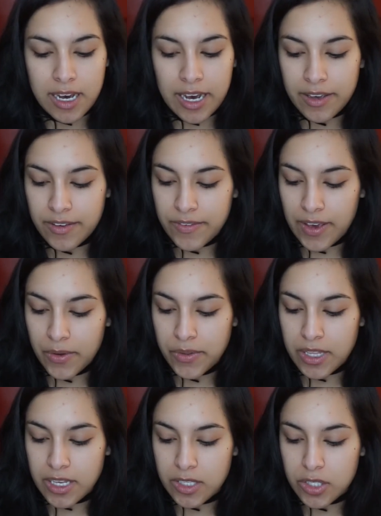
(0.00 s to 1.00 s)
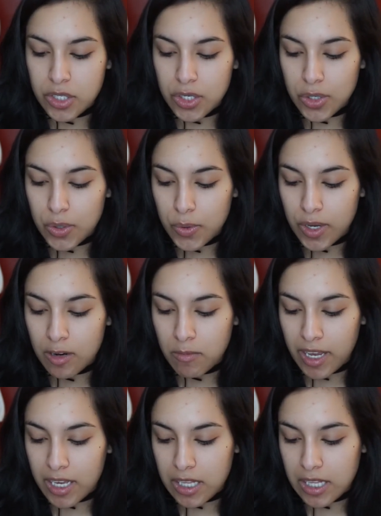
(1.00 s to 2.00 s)
I found these two in
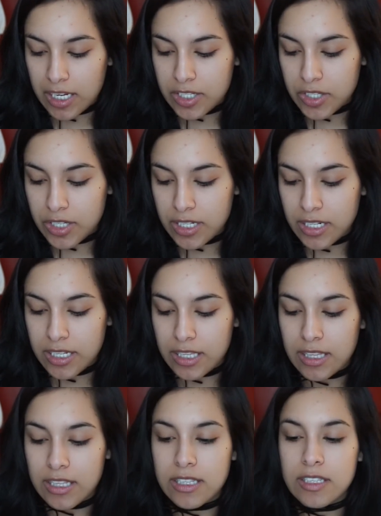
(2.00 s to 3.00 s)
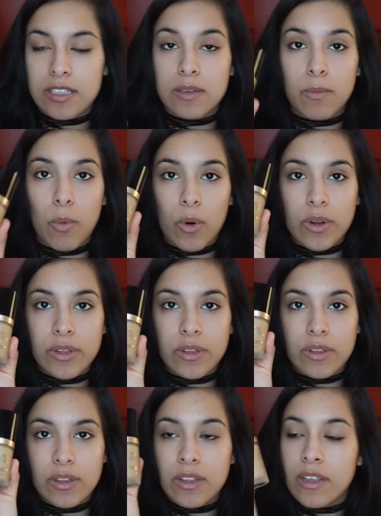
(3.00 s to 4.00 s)
my collection. This is the Born
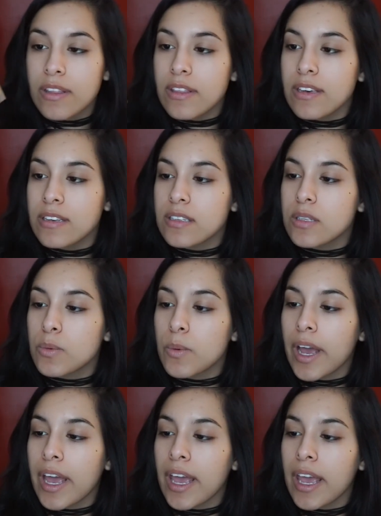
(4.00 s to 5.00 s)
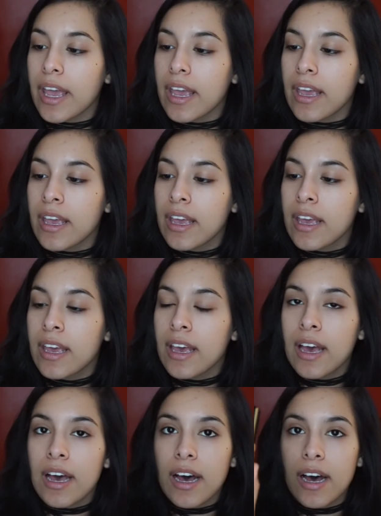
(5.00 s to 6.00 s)
This Way
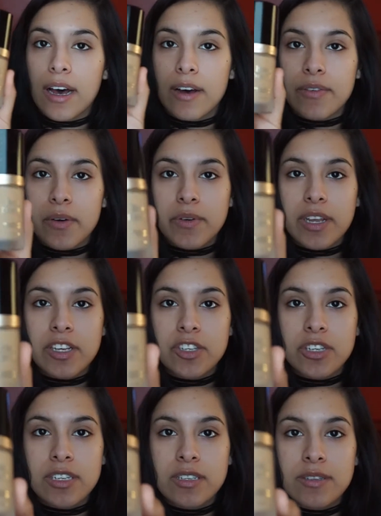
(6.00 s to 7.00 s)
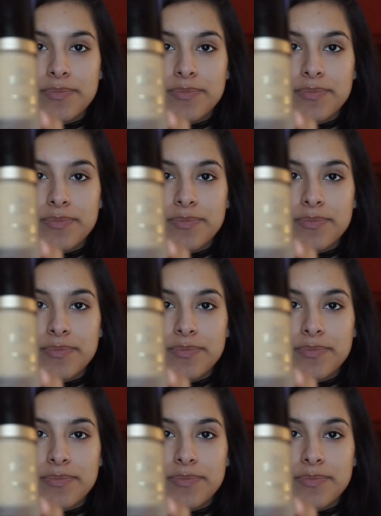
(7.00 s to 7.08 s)
foundation,